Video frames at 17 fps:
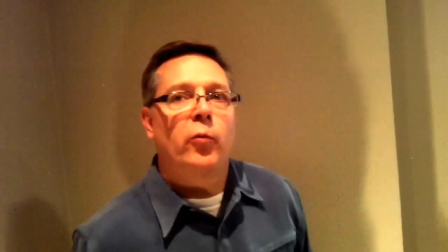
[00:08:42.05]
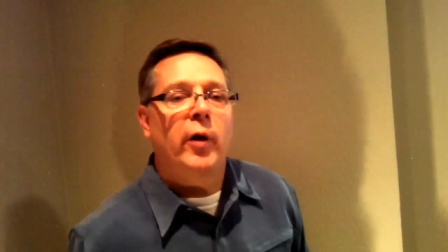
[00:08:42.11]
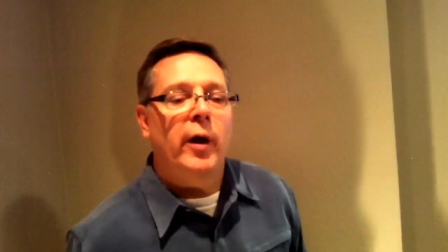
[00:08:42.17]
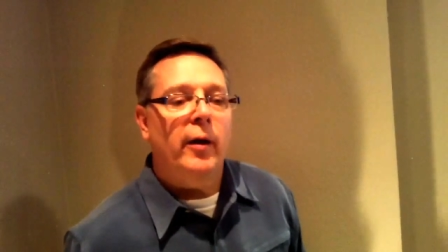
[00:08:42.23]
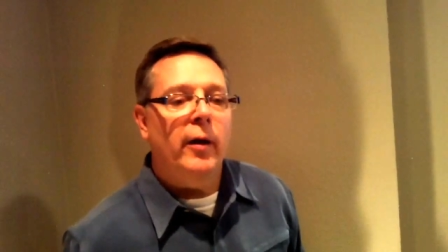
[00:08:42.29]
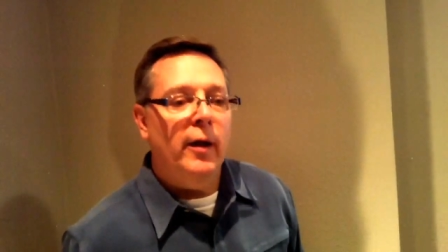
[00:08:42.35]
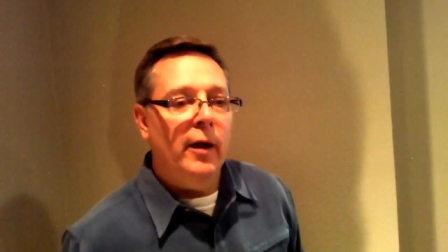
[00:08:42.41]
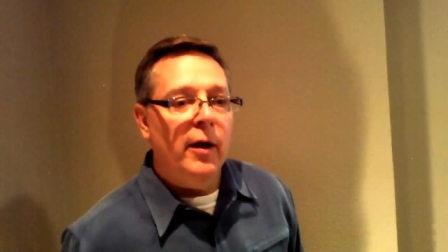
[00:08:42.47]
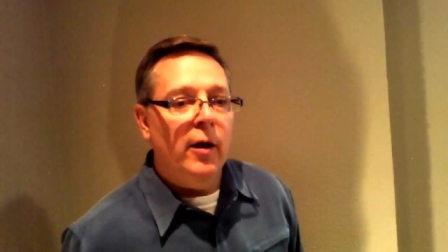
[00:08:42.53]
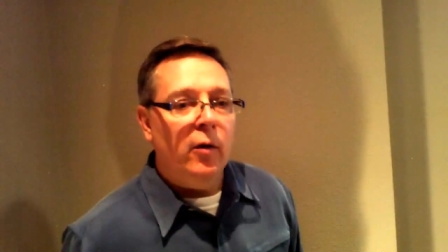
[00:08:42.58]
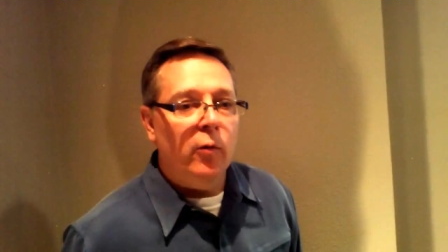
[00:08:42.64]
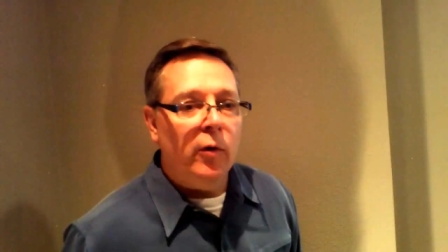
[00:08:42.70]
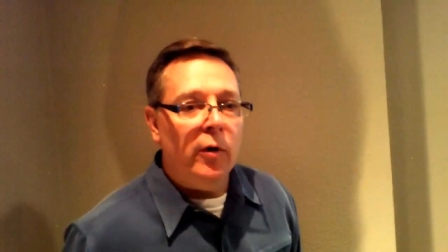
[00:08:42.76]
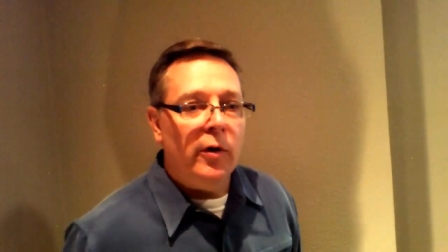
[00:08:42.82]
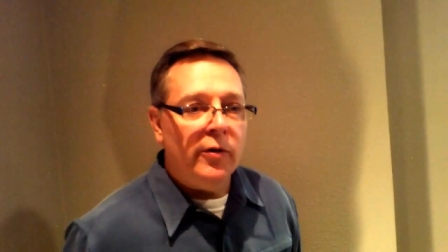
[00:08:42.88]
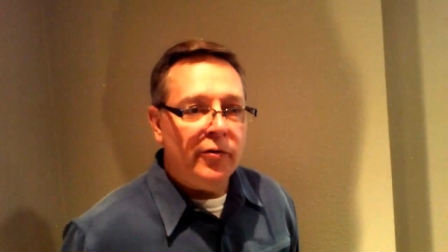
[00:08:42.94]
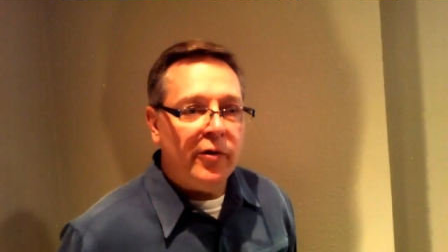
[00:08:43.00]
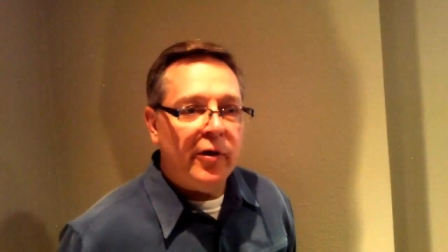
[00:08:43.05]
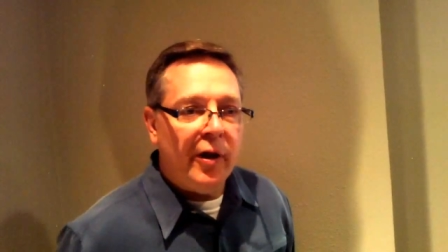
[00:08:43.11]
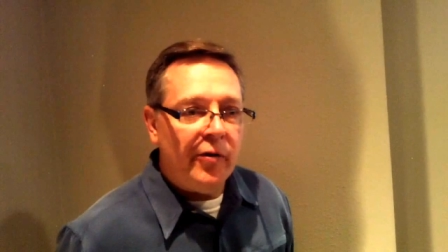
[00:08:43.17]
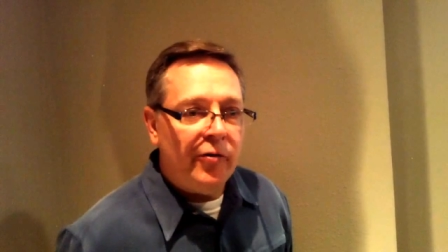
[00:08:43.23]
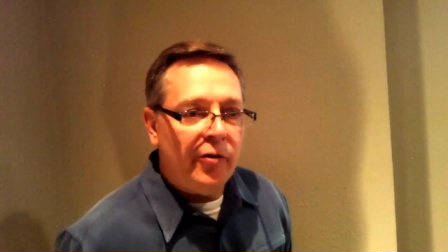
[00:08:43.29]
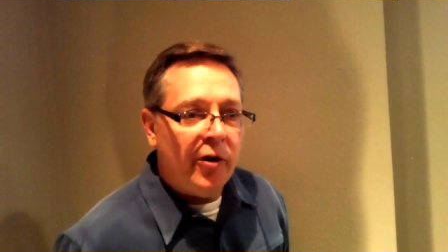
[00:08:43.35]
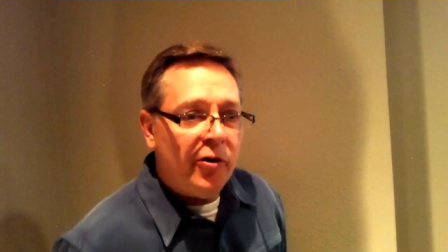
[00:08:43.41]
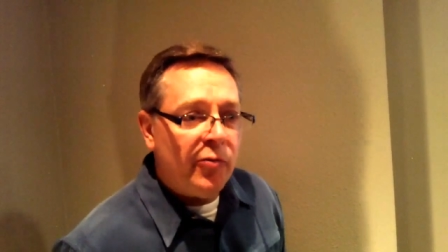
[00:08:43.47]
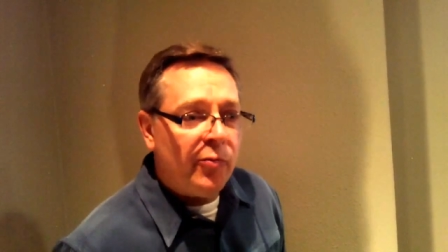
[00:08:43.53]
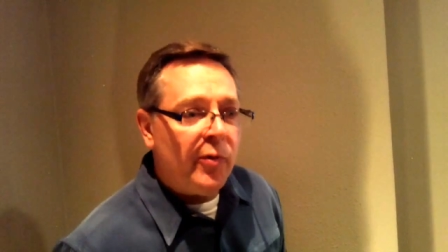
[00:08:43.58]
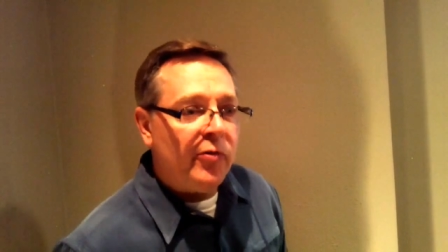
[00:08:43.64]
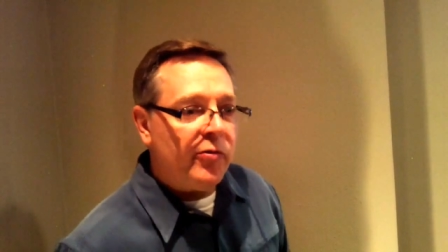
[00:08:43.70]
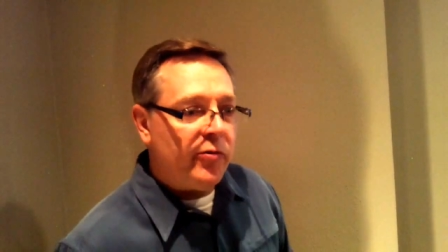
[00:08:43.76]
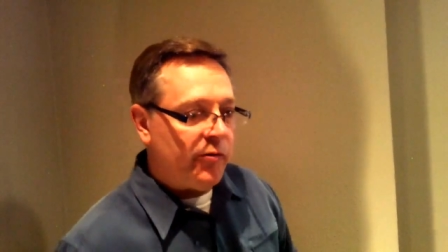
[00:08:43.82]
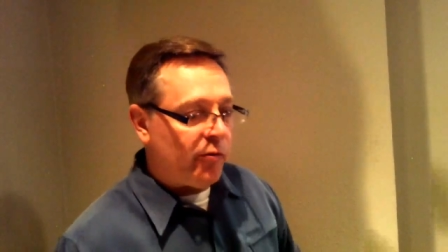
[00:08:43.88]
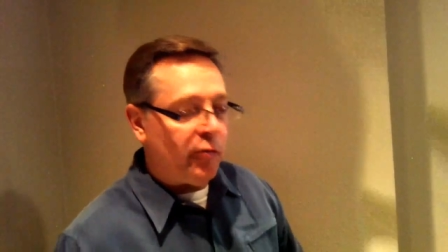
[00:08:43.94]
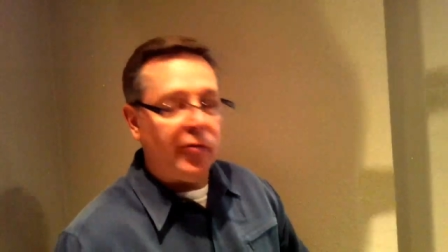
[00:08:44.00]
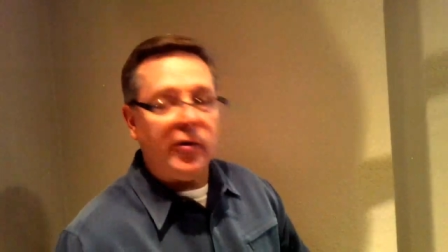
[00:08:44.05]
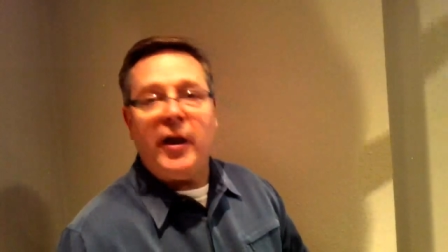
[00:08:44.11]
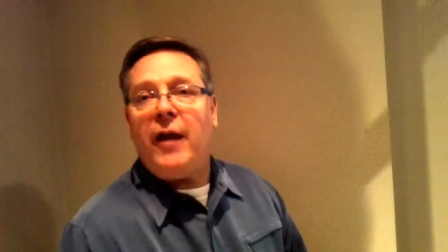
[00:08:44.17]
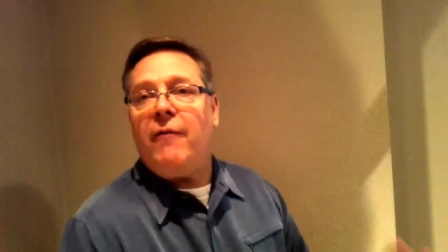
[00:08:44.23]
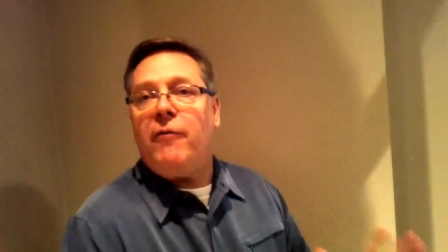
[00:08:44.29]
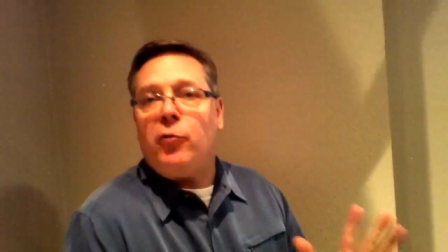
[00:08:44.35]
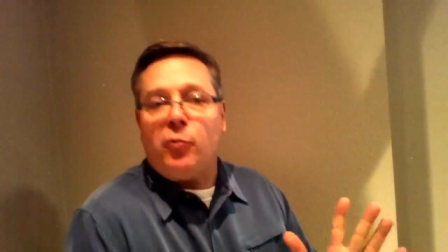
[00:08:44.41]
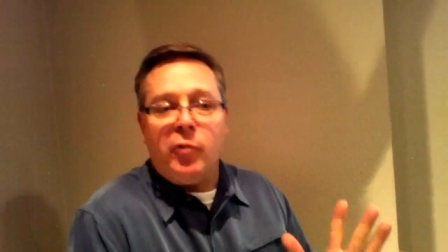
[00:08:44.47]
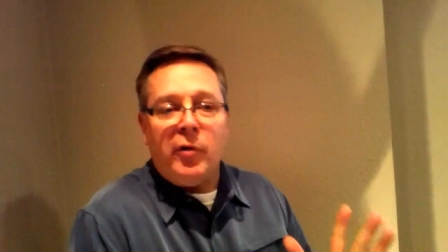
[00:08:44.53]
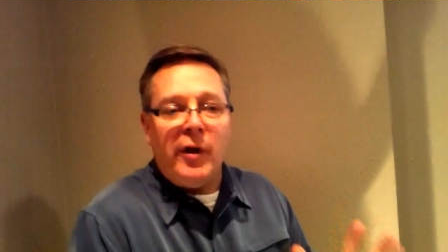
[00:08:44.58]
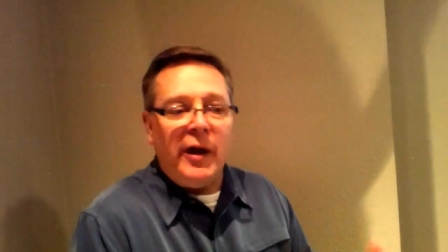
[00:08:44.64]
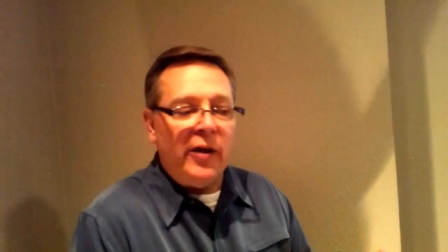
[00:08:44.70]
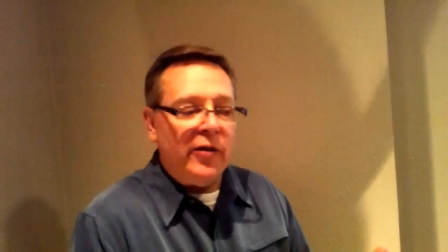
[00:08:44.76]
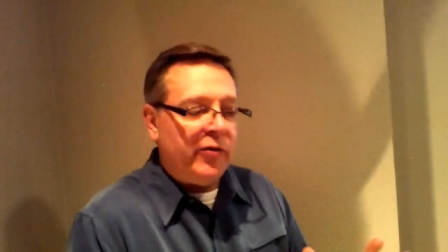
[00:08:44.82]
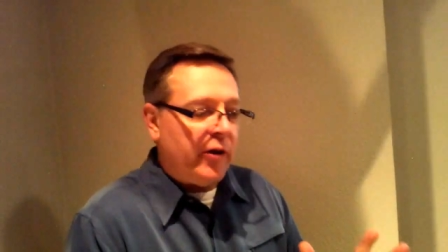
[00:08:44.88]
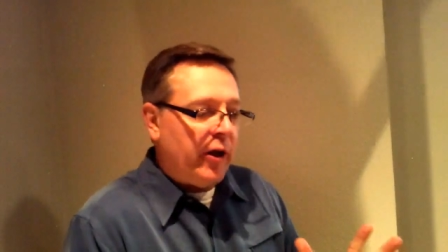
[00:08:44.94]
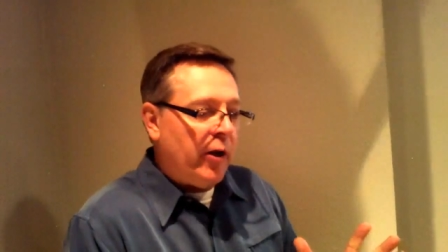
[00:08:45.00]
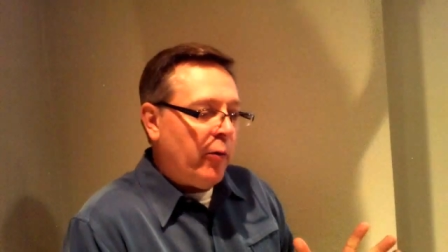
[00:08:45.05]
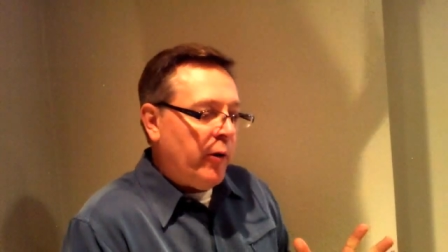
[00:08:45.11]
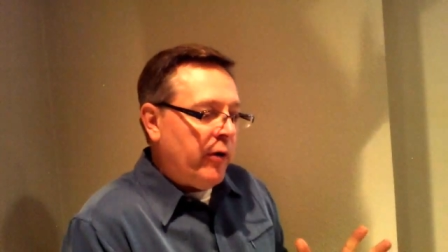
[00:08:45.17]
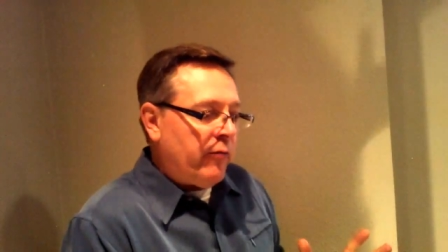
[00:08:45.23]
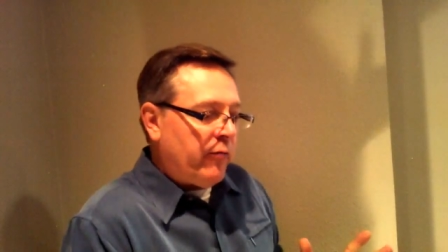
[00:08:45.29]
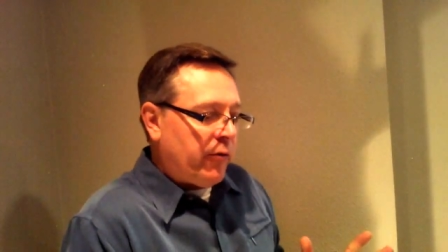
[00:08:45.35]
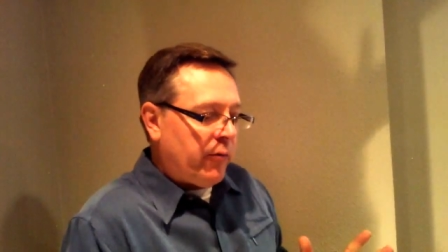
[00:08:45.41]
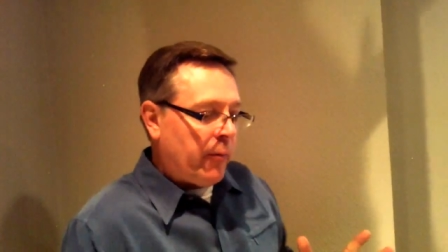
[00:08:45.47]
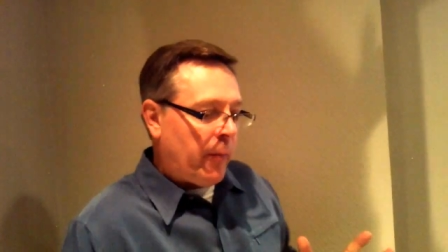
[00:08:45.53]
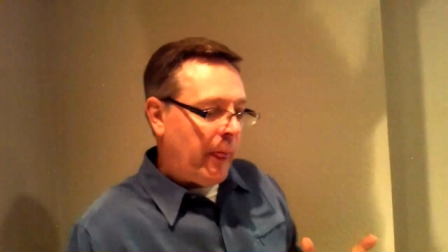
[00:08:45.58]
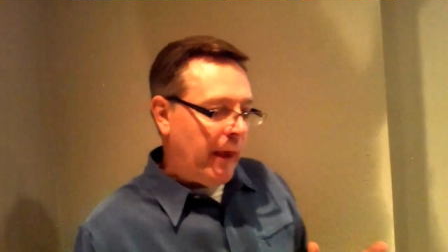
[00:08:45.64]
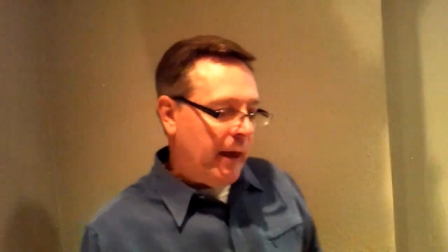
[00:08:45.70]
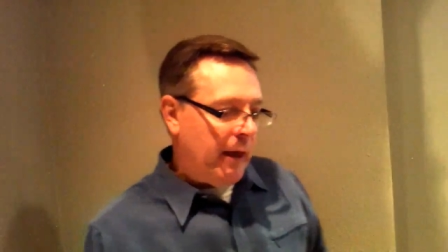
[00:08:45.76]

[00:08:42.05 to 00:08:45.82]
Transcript: Right. Well, adjustments certainly have their place. However,